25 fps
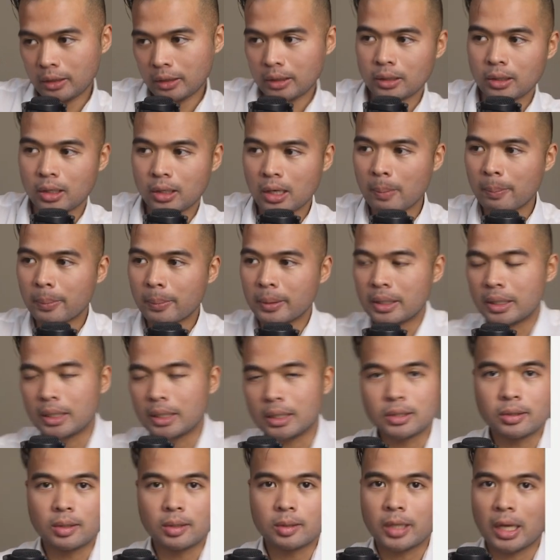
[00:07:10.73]
the company
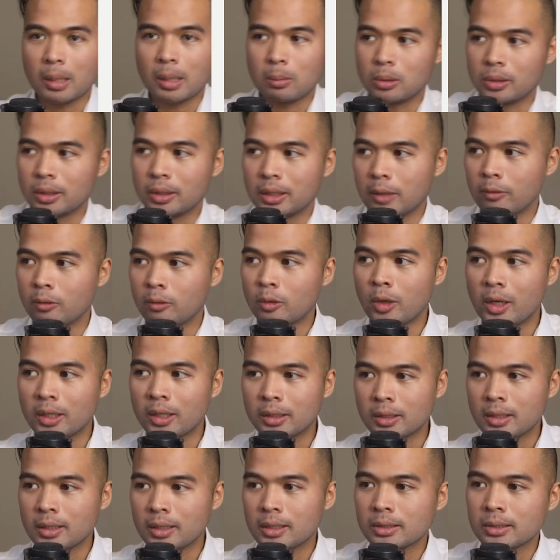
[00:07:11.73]
is the table that they've
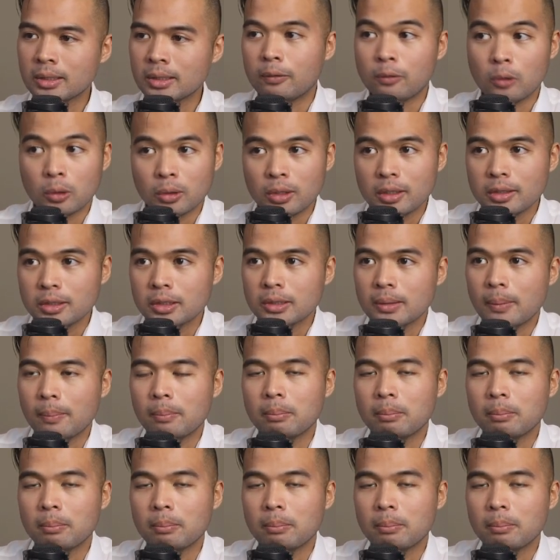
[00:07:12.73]
created us for us.